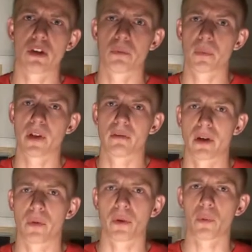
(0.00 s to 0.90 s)
I'm playing
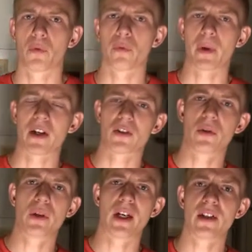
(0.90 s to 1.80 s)
around with them over the past 2
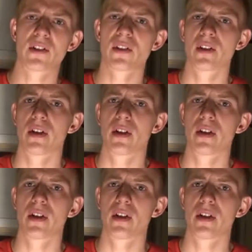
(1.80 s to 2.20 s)
days,